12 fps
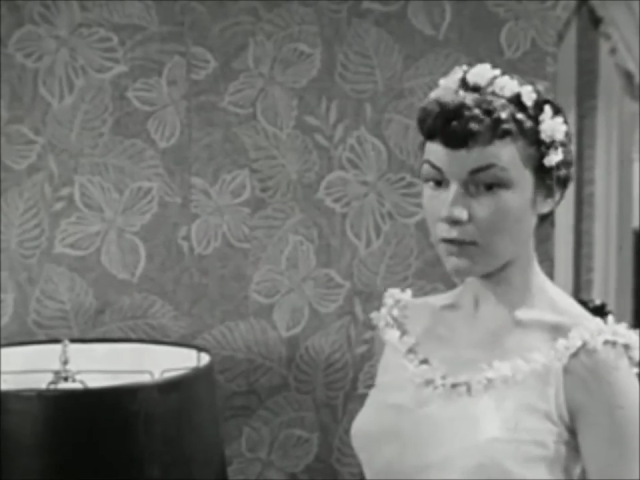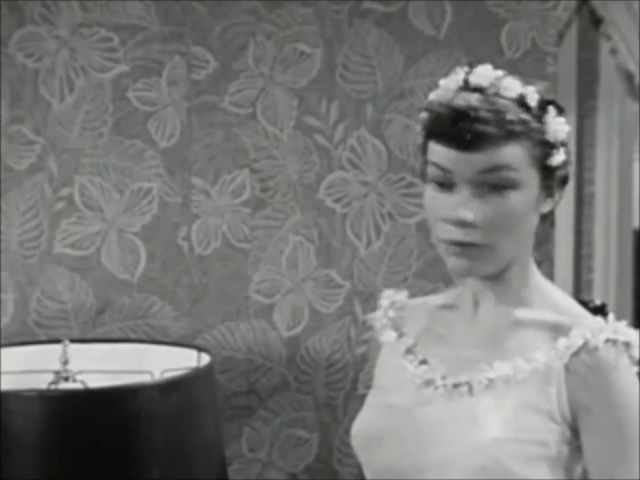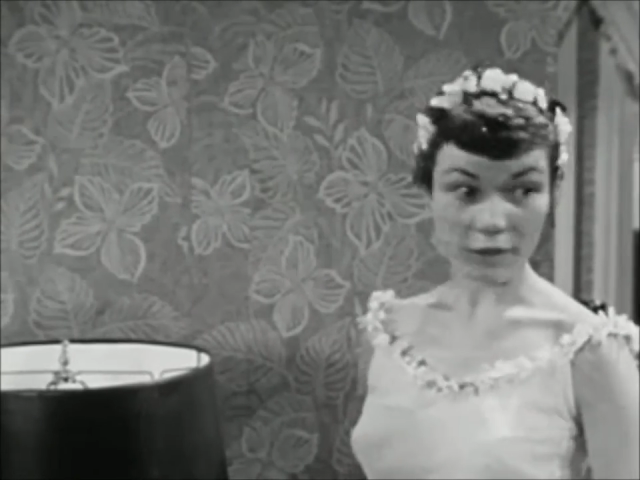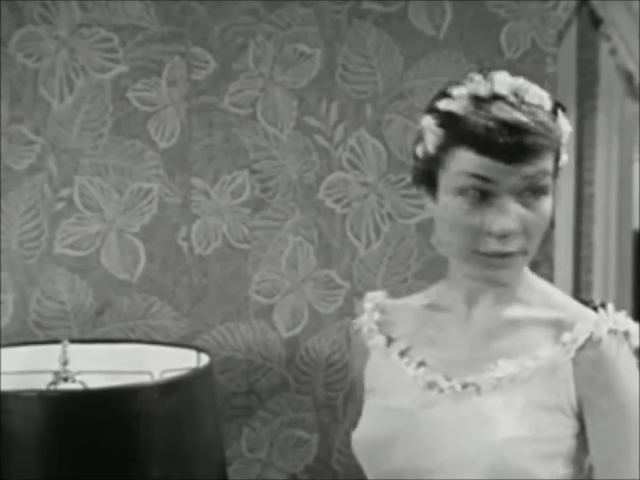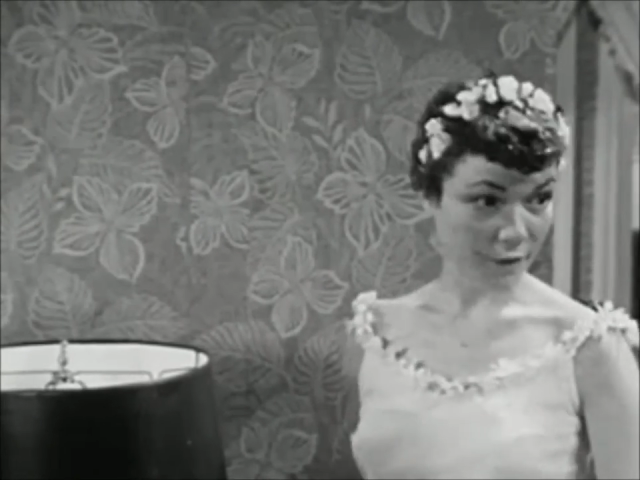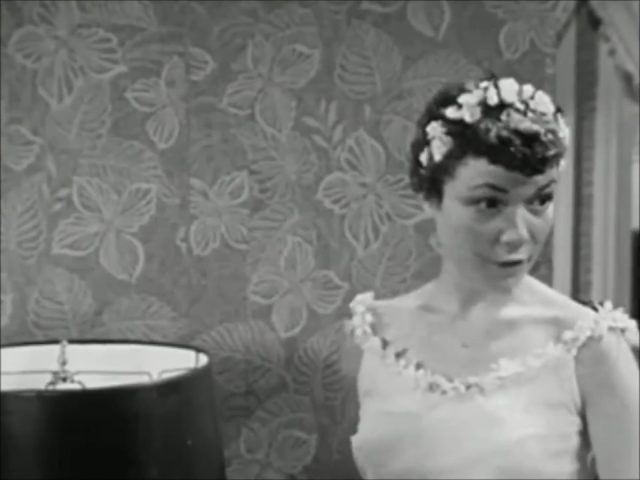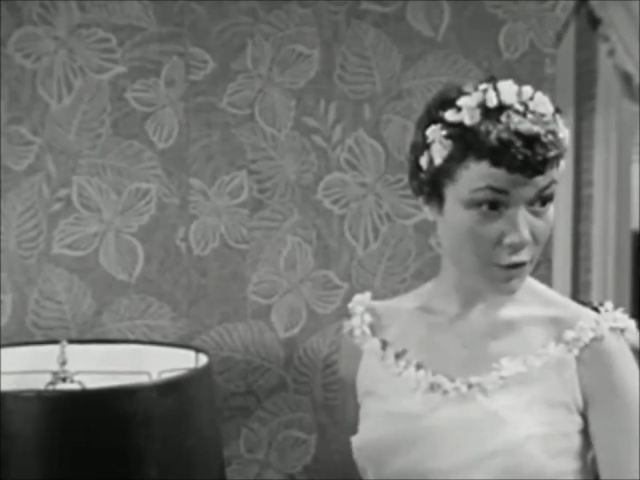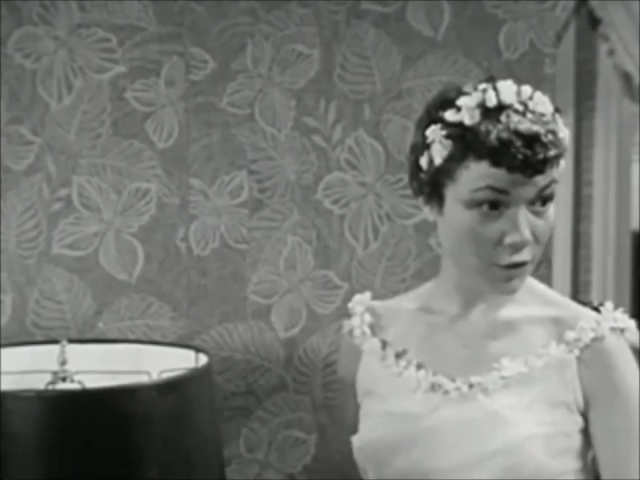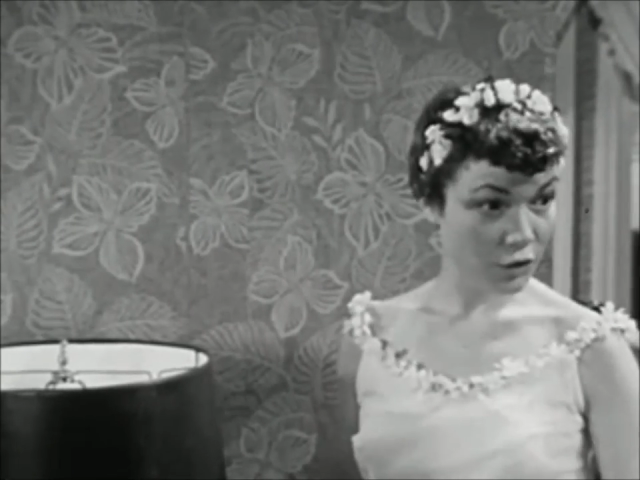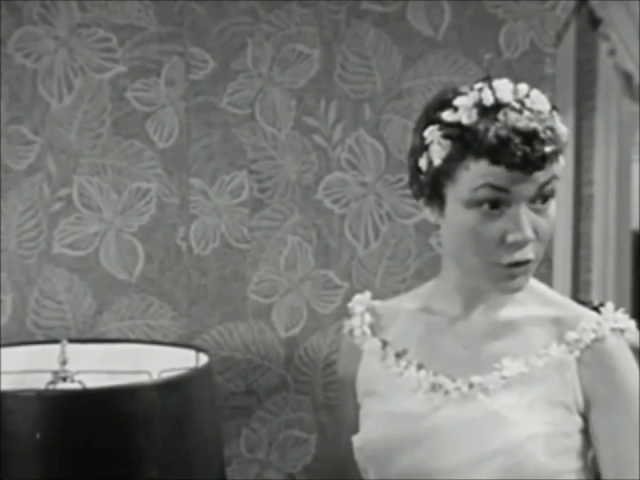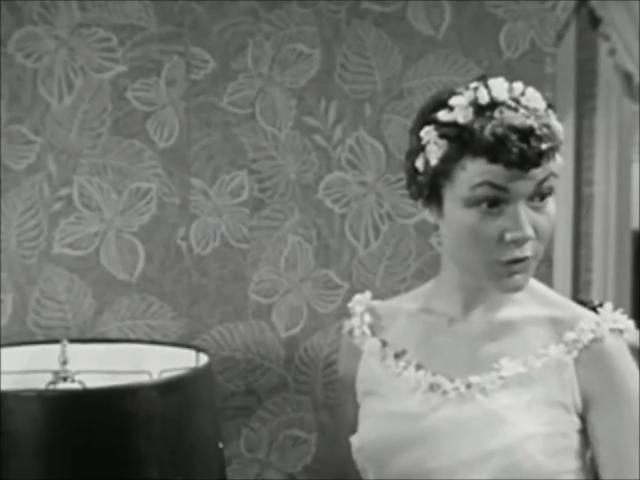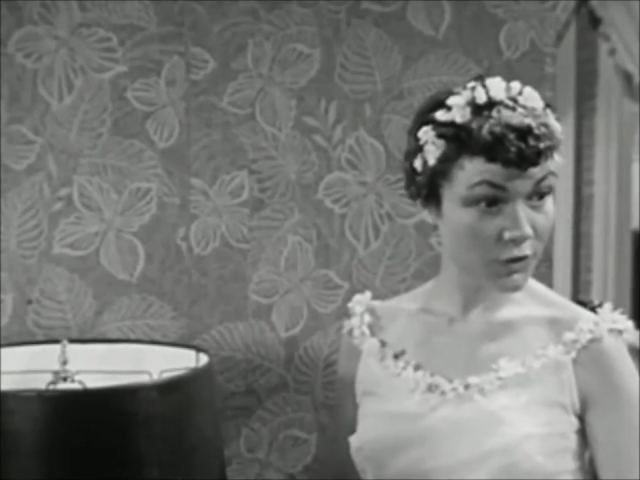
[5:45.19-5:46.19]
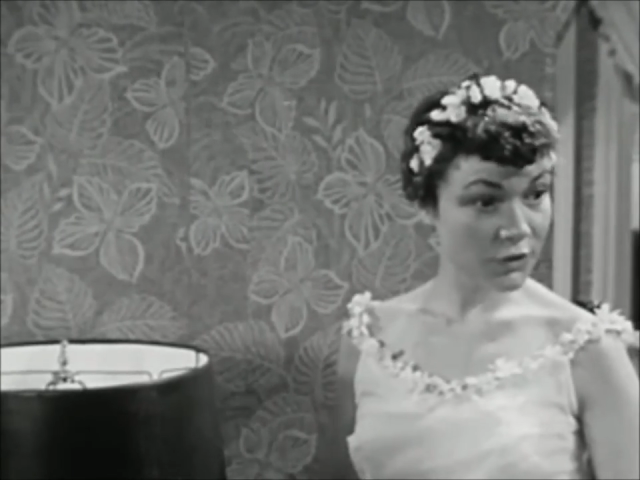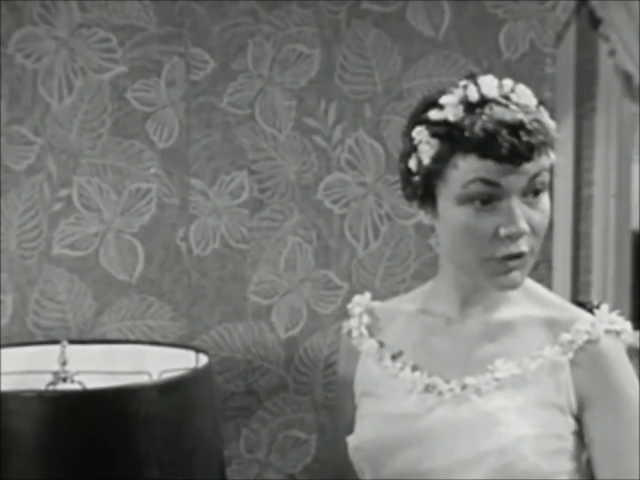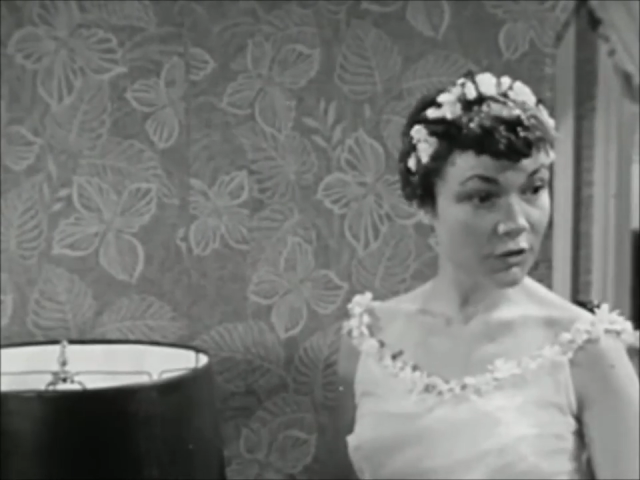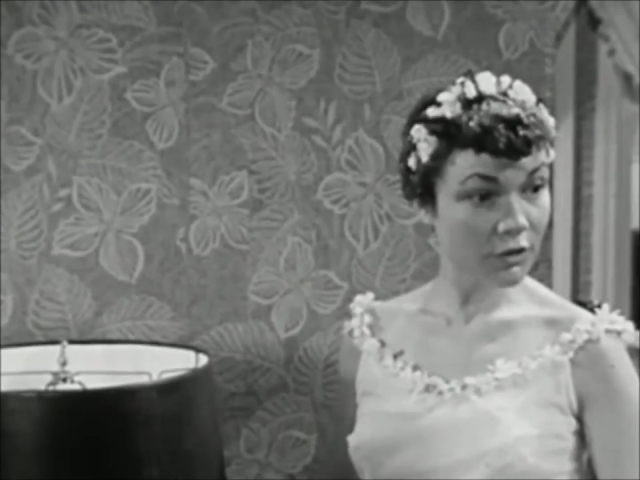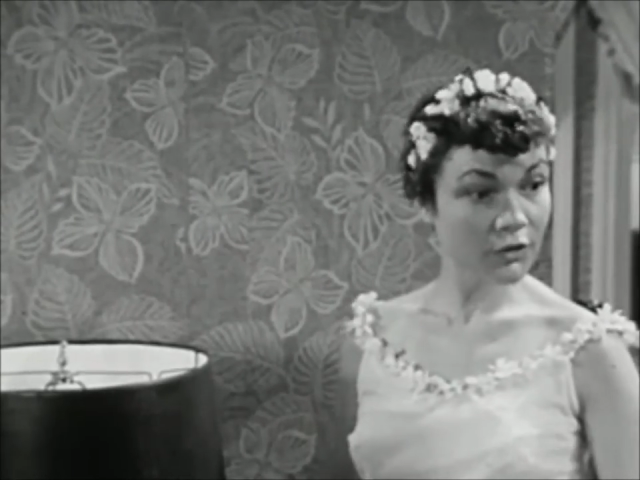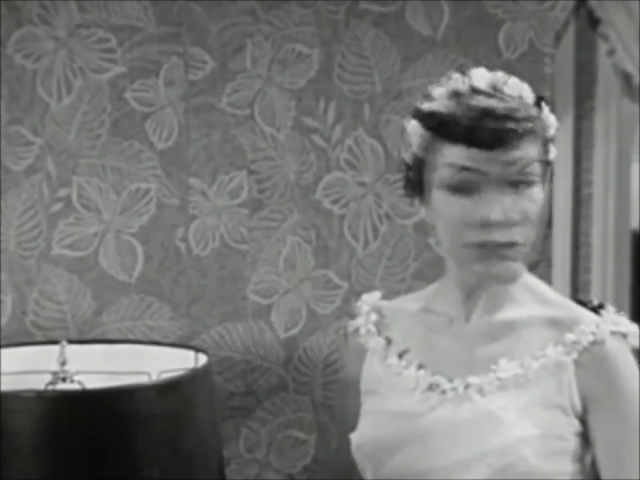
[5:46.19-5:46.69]
Why, if they thought you were
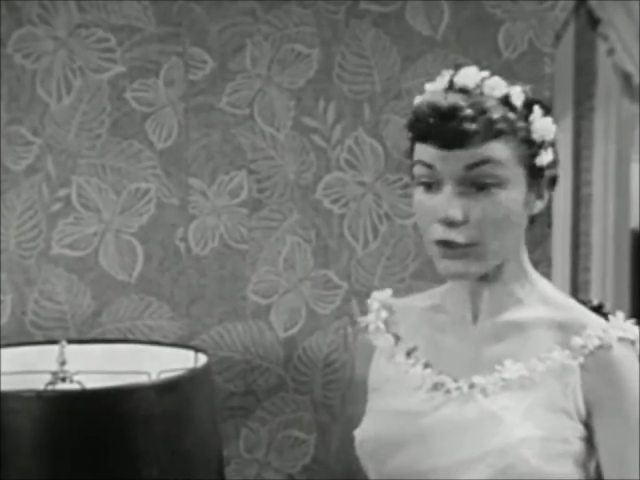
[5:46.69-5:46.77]
serious,